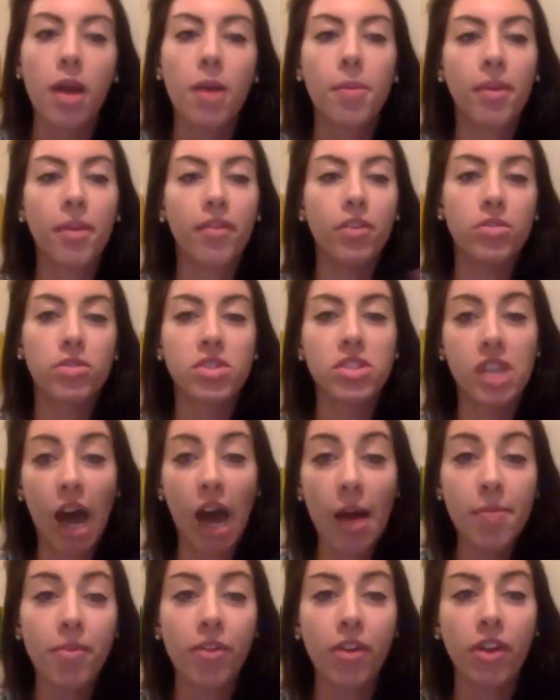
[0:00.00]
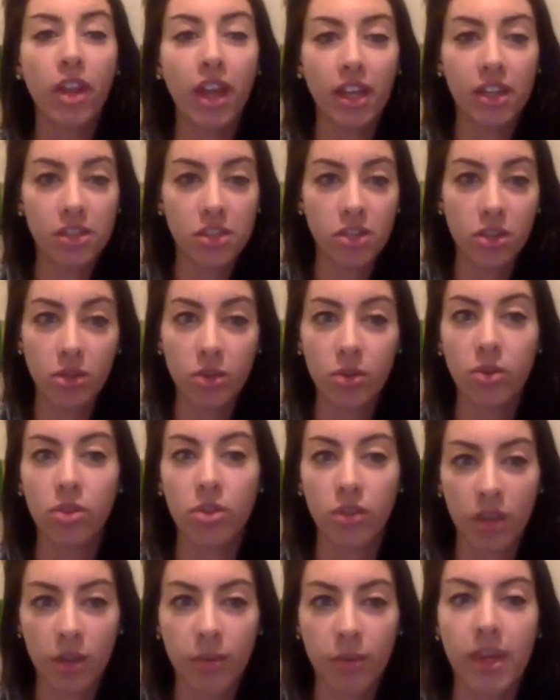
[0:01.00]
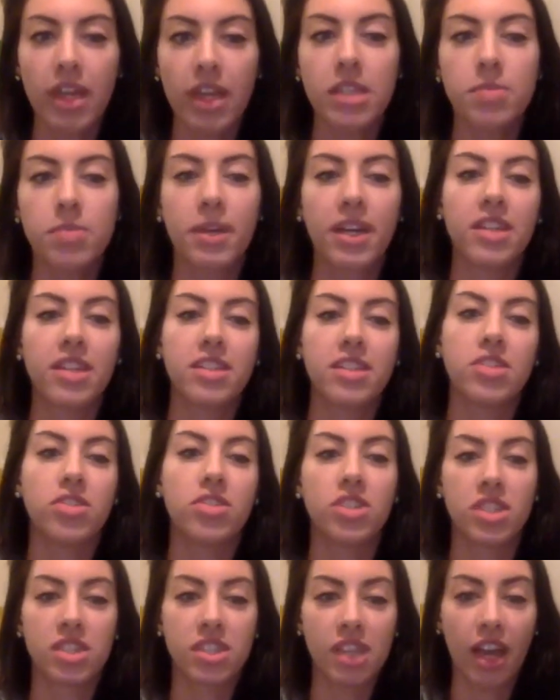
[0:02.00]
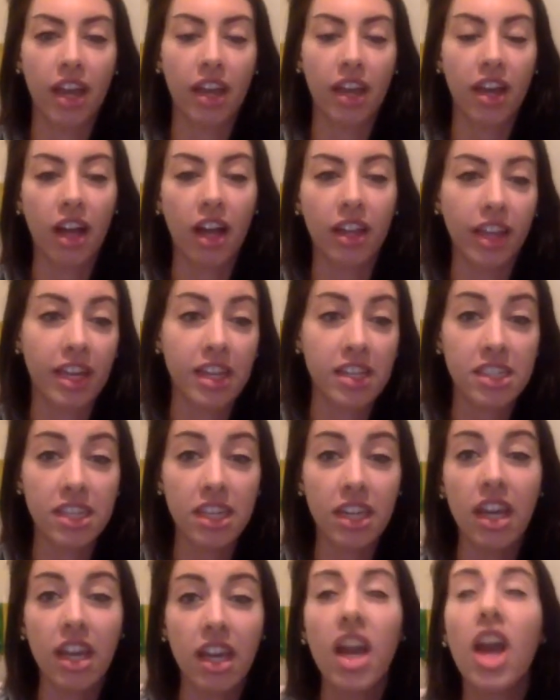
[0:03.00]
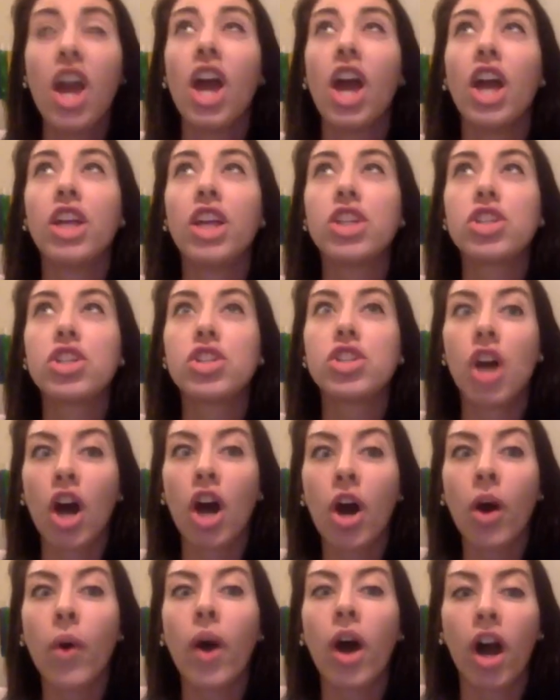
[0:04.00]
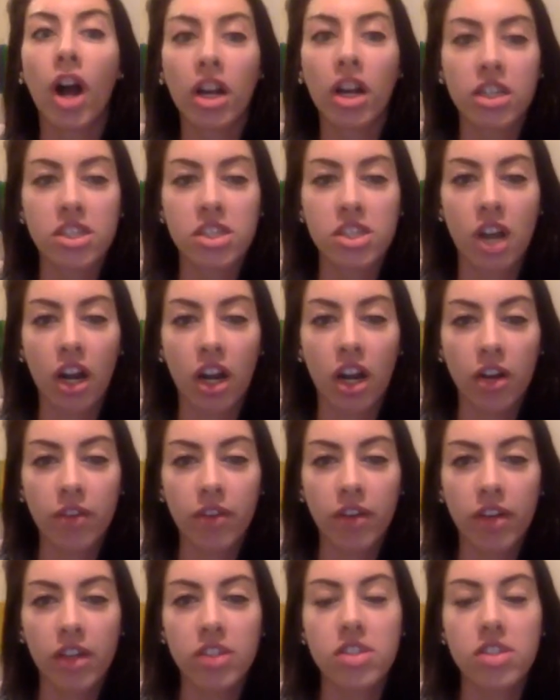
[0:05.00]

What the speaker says: But if you stop for like 2-3 weeks because you just like got lazy, it's so hard to start over.